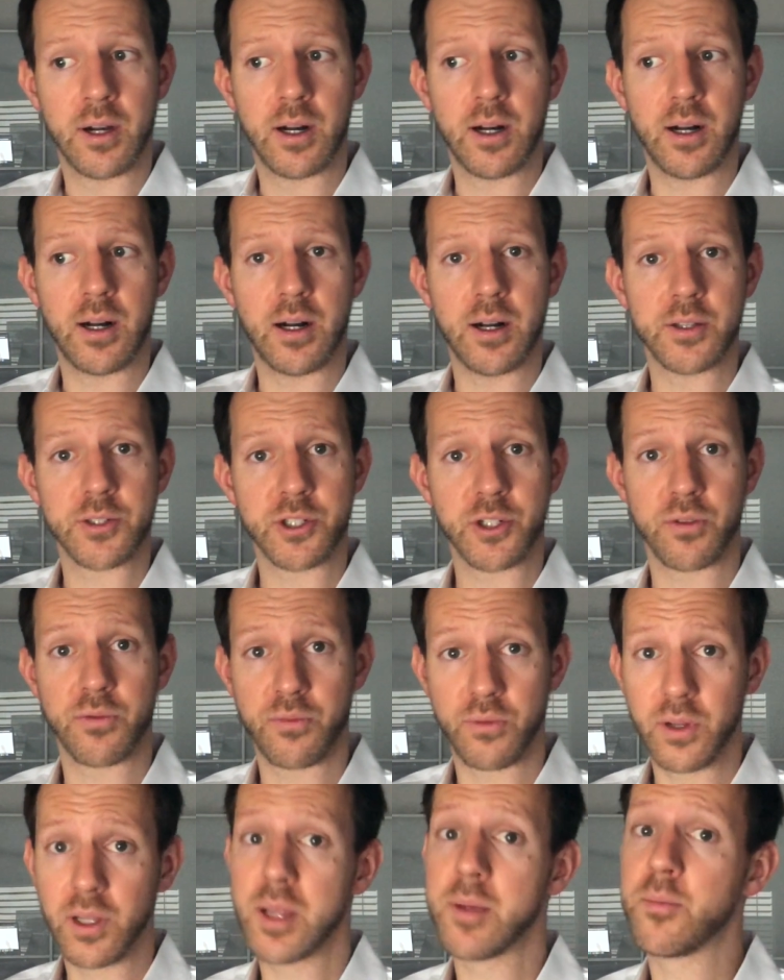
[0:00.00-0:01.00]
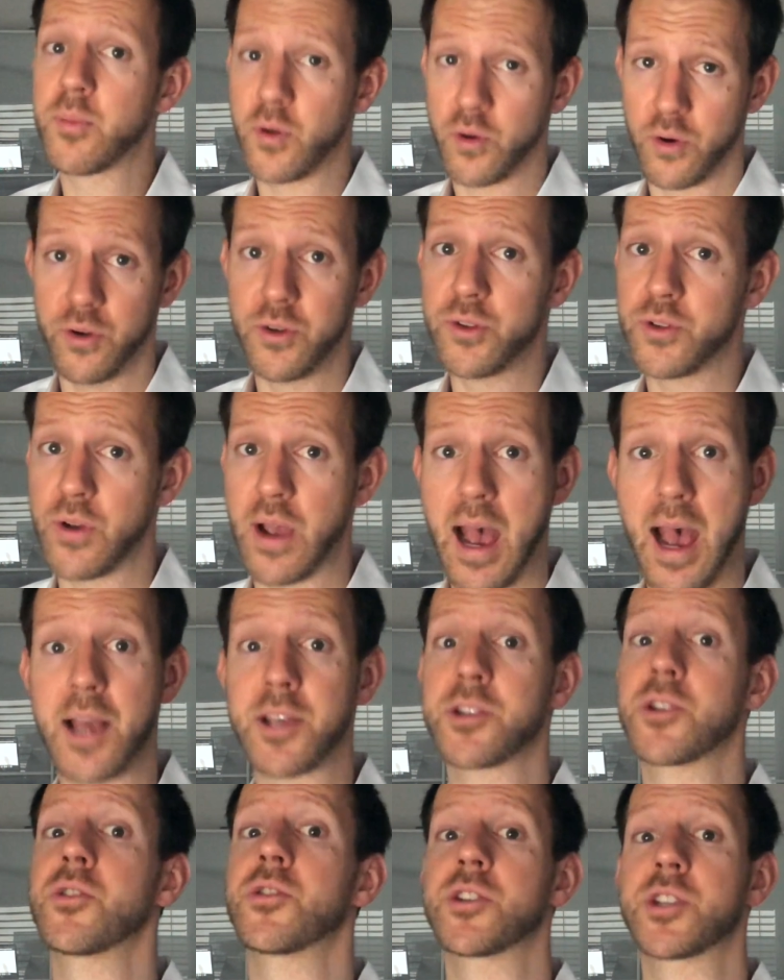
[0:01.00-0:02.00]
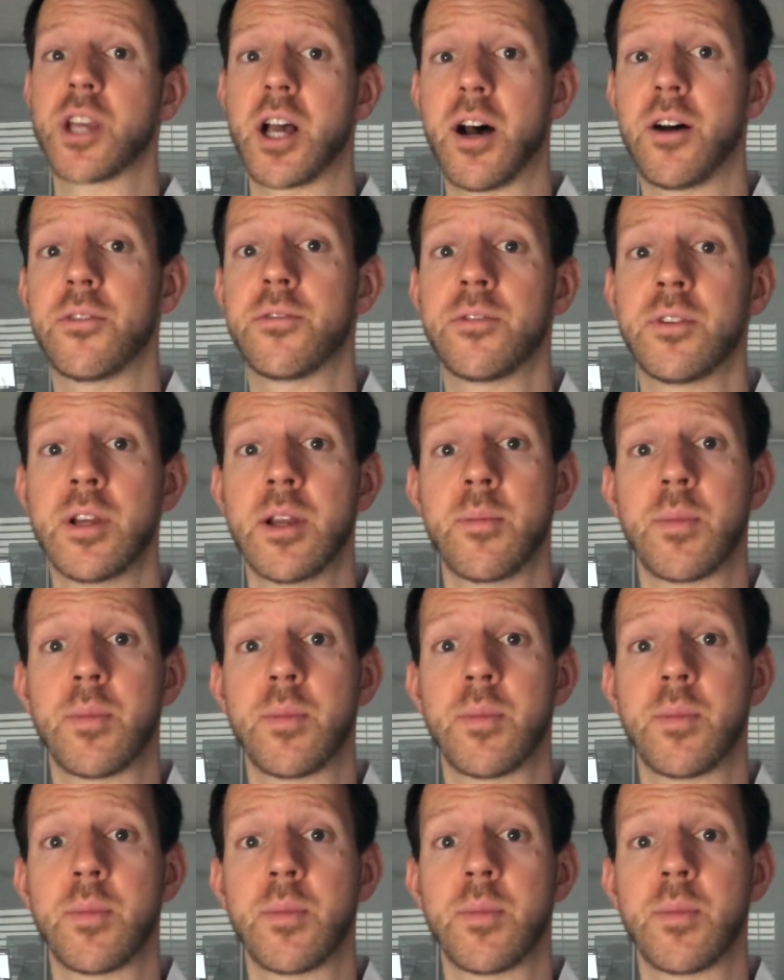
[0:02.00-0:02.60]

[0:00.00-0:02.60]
sort of really important to ask yourself,